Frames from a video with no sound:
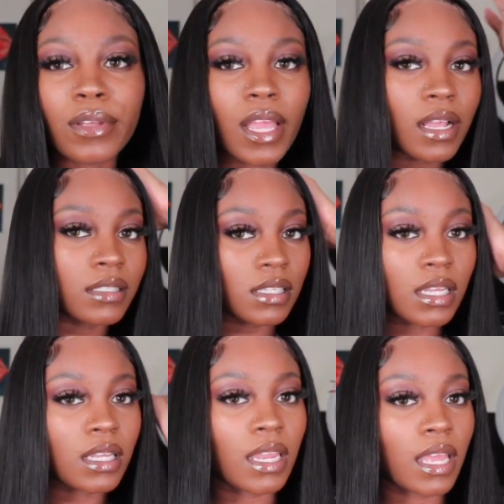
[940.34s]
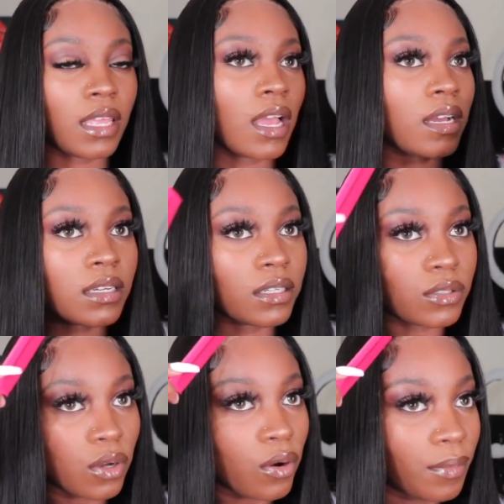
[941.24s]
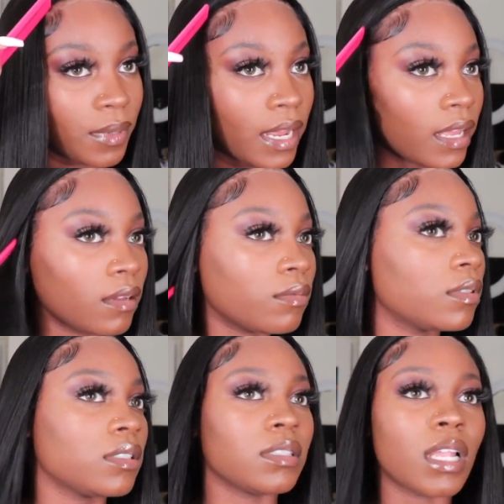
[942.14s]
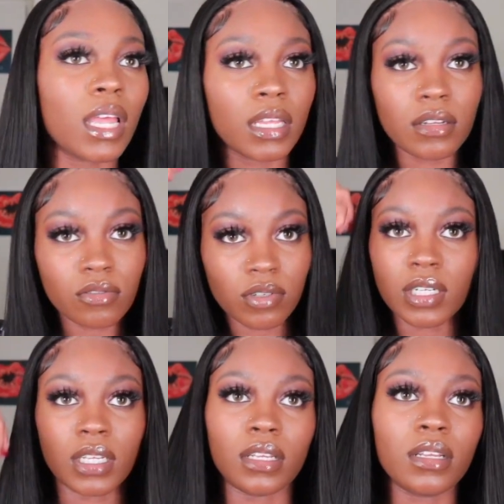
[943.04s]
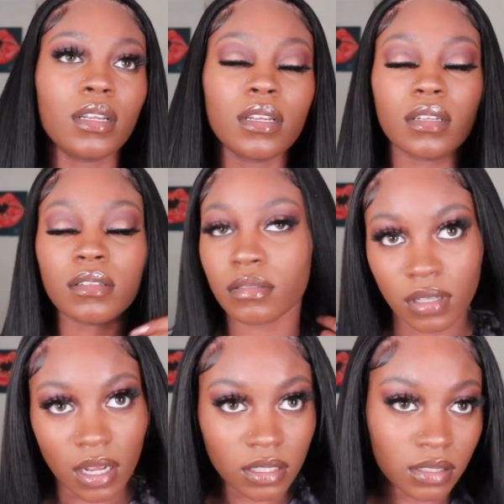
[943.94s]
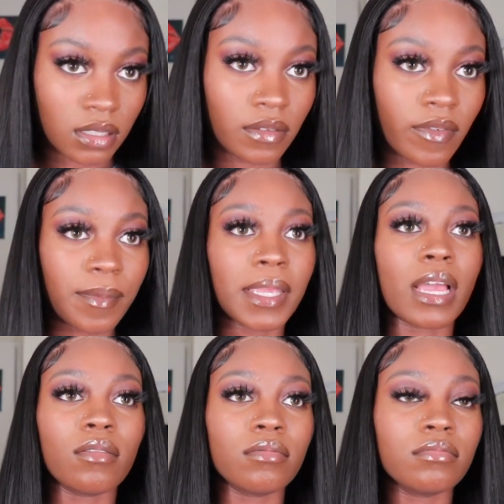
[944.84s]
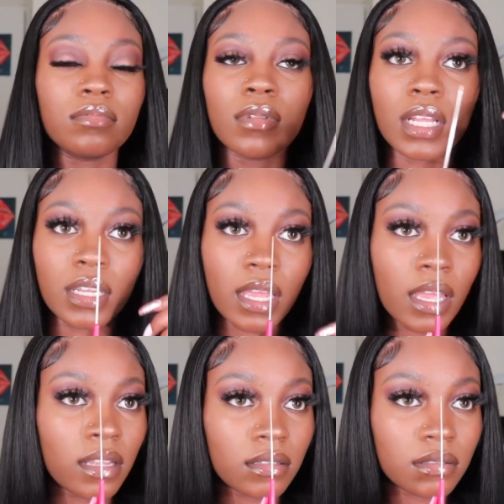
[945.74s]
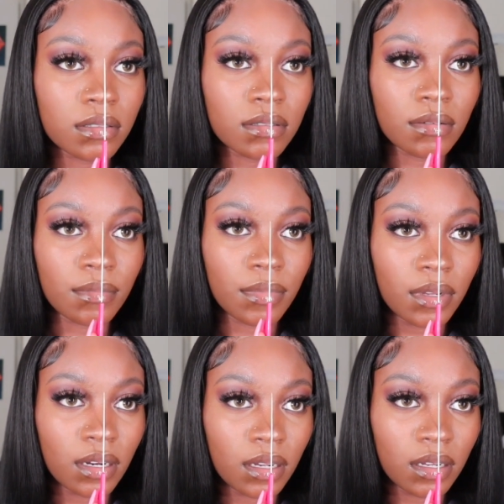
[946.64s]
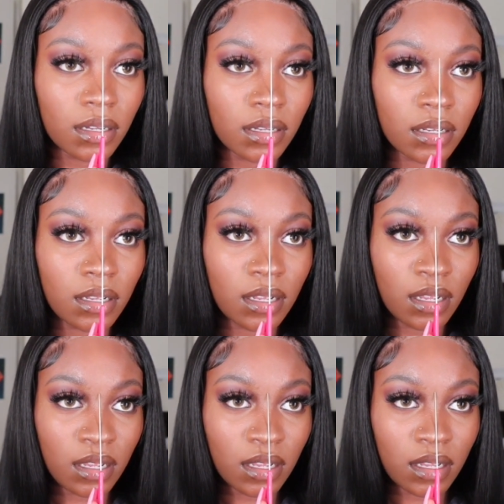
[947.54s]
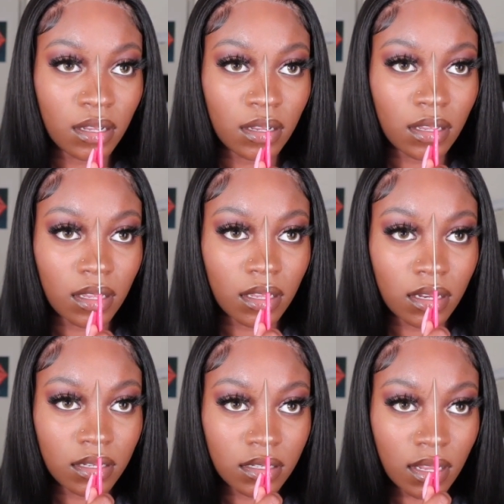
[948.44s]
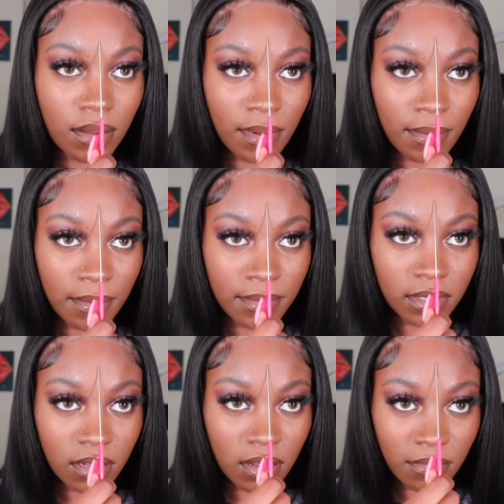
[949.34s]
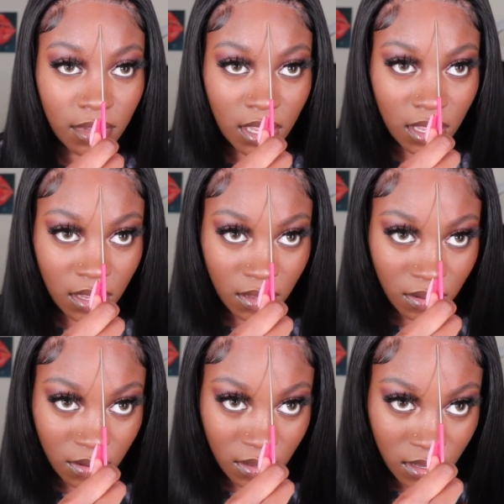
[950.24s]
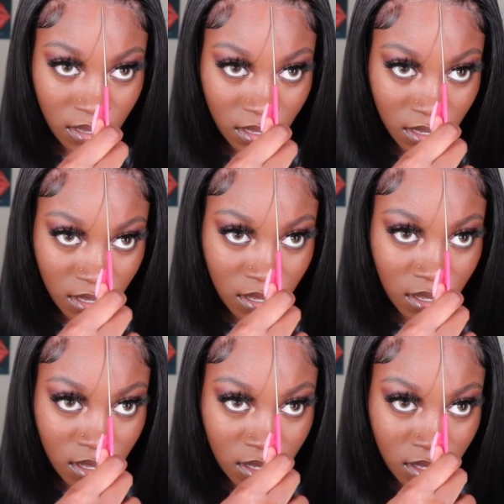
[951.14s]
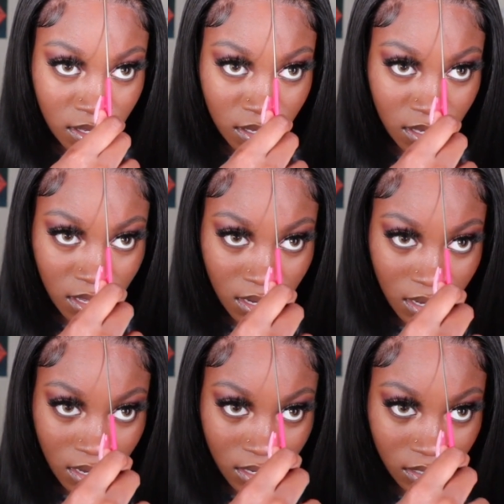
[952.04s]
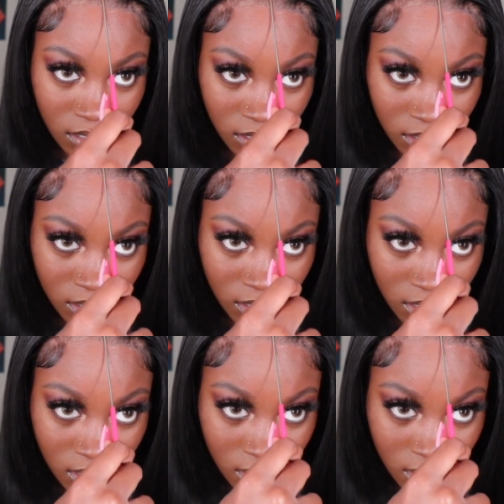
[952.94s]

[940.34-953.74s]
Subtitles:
y'all seen that. Y'all could have told me that it was like crooked. Y'all just leaving me out like that. But okay, this is how my mama taught me how to get it in the center.